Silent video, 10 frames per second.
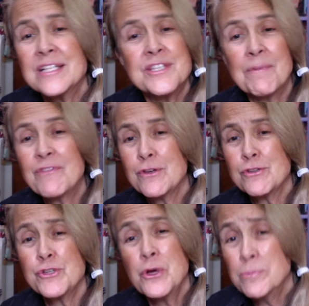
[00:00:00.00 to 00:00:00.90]
at some of
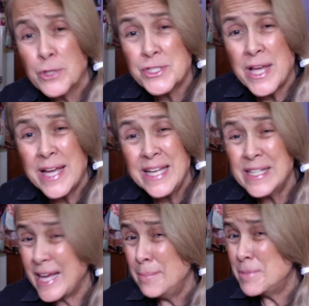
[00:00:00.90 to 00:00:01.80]
those notebooks I had
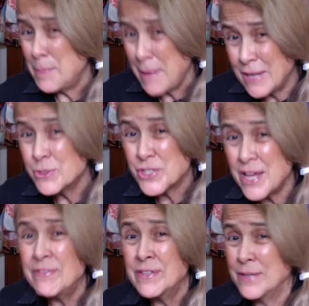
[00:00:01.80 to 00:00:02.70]
kept, about
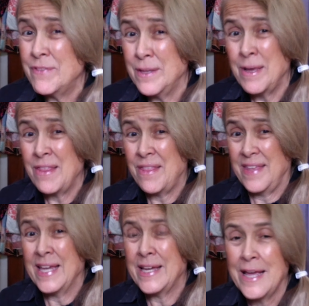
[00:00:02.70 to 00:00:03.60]
seven of them, I
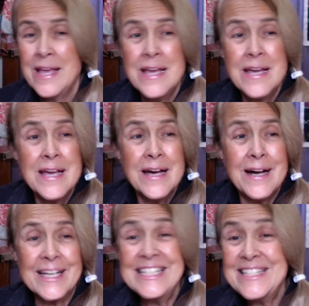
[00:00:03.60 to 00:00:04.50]
think,
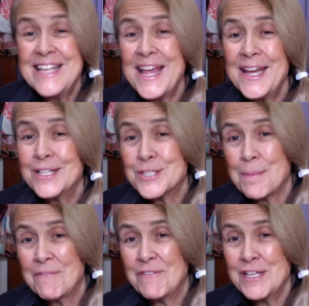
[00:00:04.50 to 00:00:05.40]
uh, containing
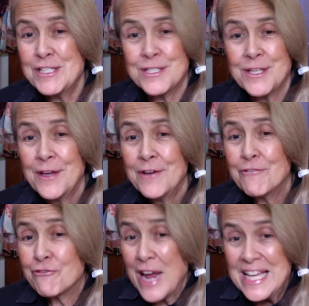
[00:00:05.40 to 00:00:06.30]
some of his
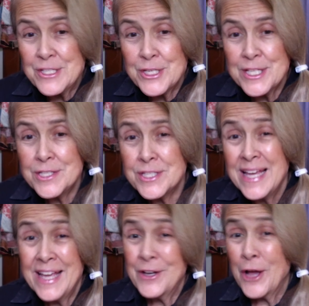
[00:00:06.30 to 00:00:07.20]
phrases
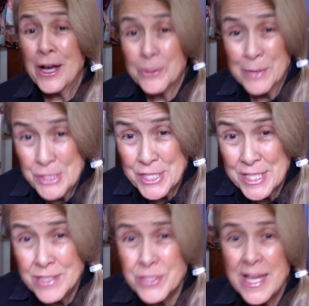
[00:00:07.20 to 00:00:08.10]
and
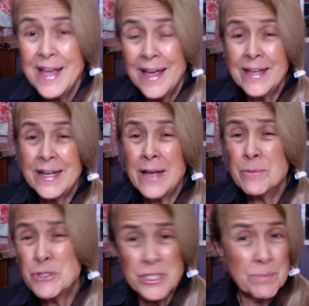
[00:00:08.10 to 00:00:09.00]
utterances, and I
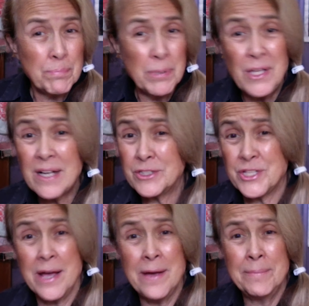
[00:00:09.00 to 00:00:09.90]
would just pluck
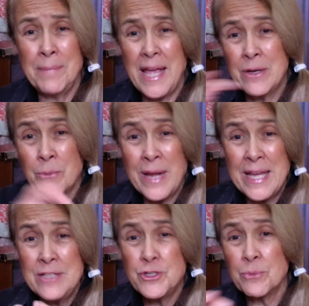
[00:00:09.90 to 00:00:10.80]
some and
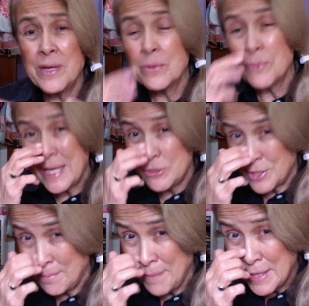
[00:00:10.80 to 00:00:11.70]
arrange and rearrange
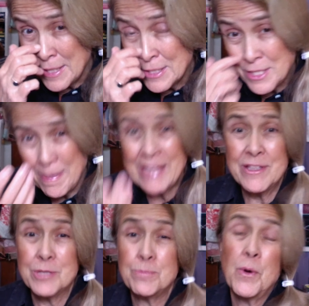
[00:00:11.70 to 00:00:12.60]
them to make
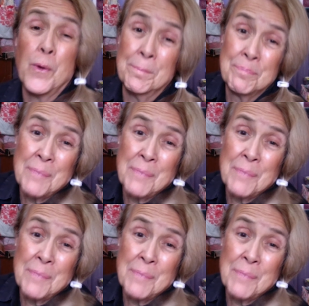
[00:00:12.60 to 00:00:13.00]
this poem.